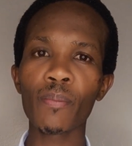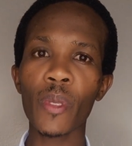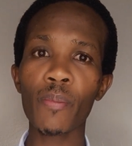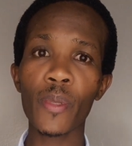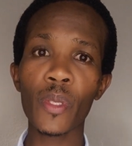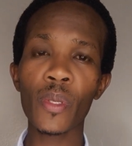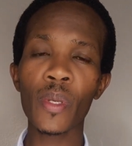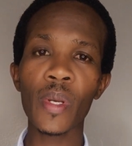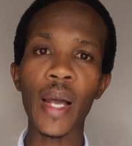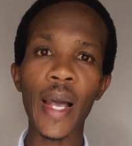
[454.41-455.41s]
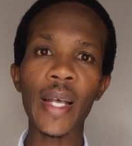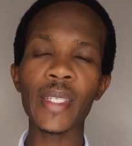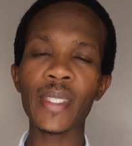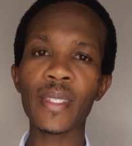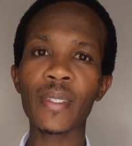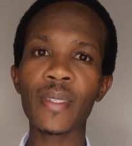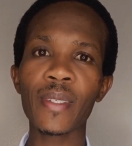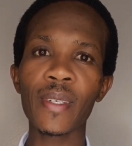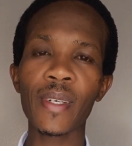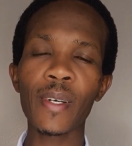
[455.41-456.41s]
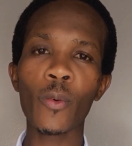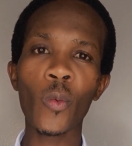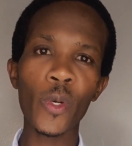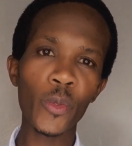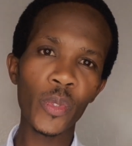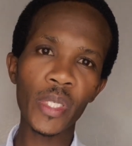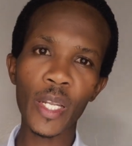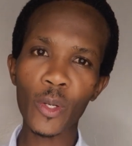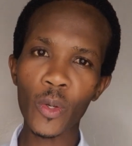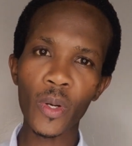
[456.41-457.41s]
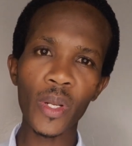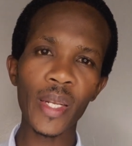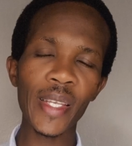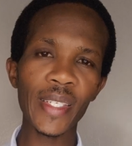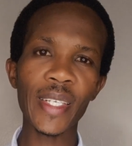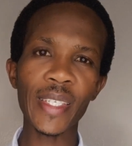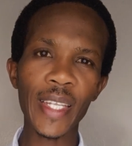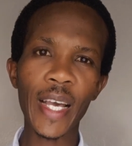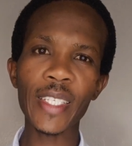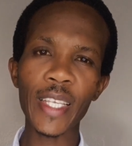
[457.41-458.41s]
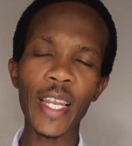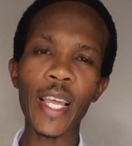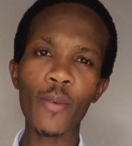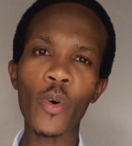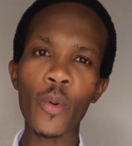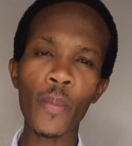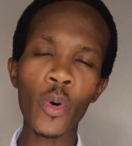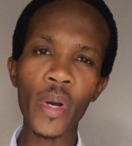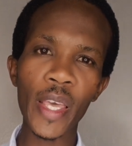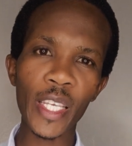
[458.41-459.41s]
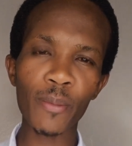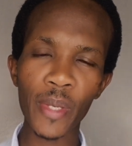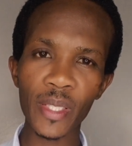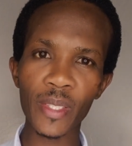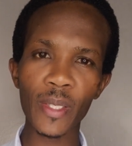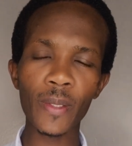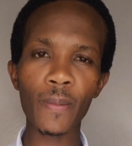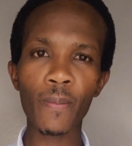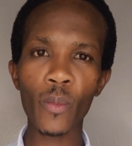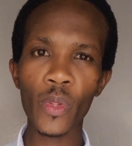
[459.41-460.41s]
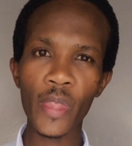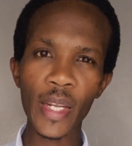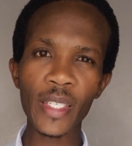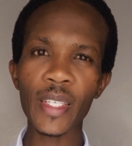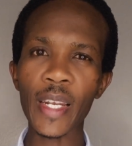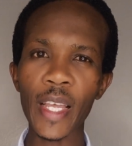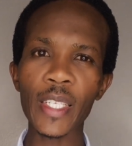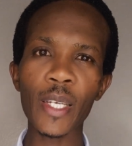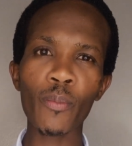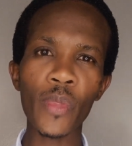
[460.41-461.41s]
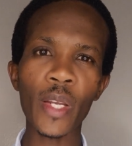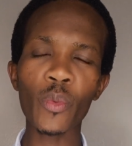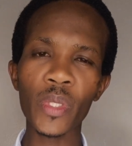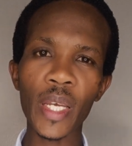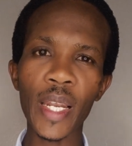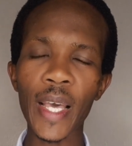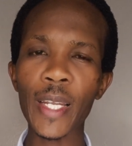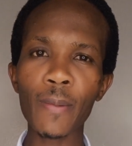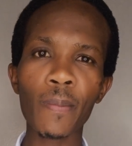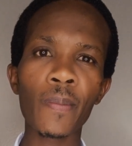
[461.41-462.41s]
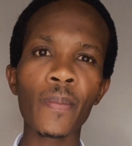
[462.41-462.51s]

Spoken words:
maybe as what we shall call later tax allowable expenses. That is an item that we shall learn.